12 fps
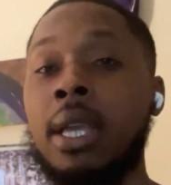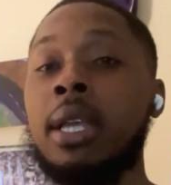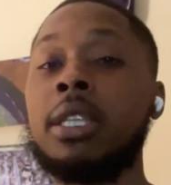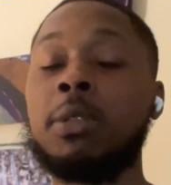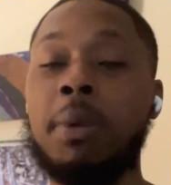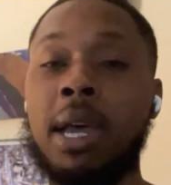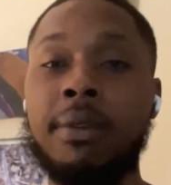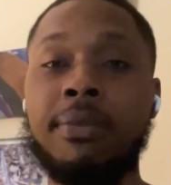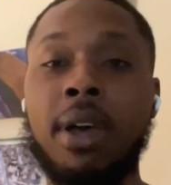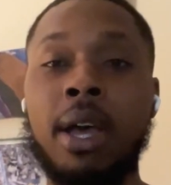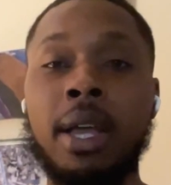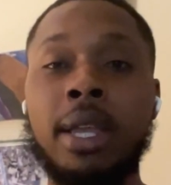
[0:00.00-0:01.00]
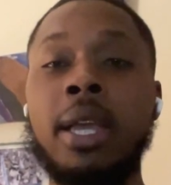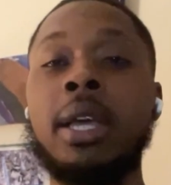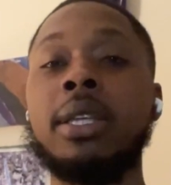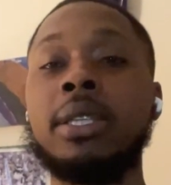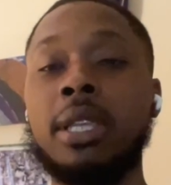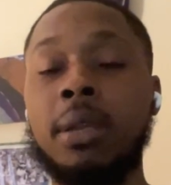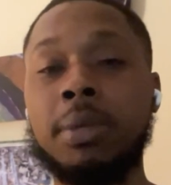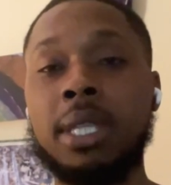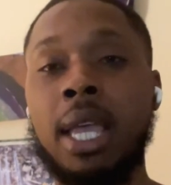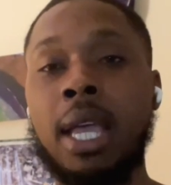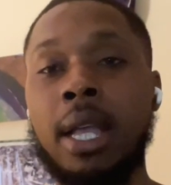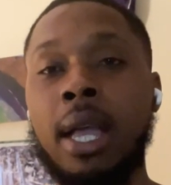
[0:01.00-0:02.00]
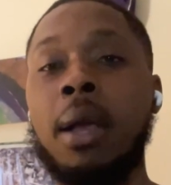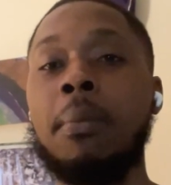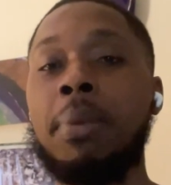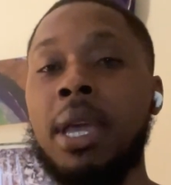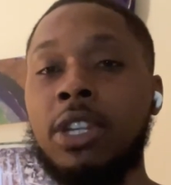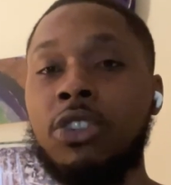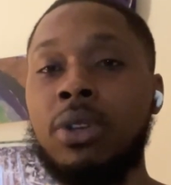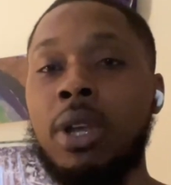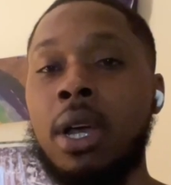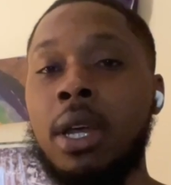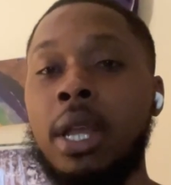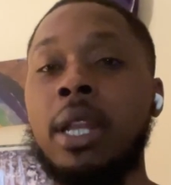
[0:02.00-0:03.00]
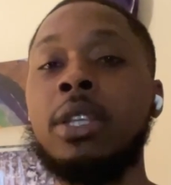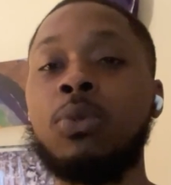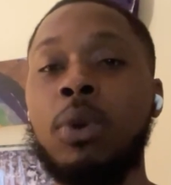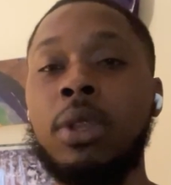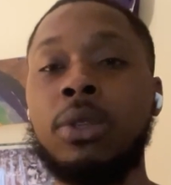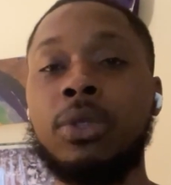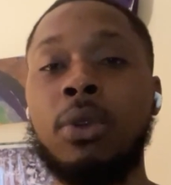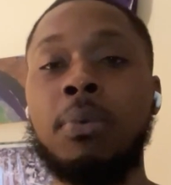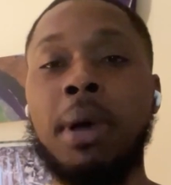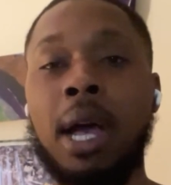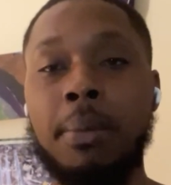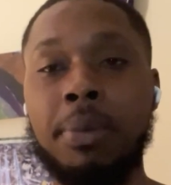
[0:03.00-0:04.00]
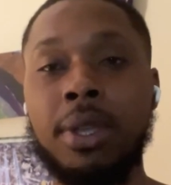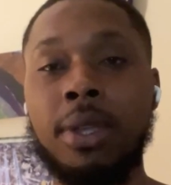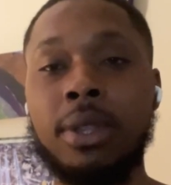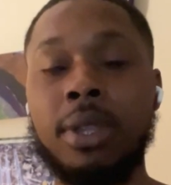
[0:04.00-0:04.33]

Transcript: Spotify, Substack, Patreon, and as well as on Podbean.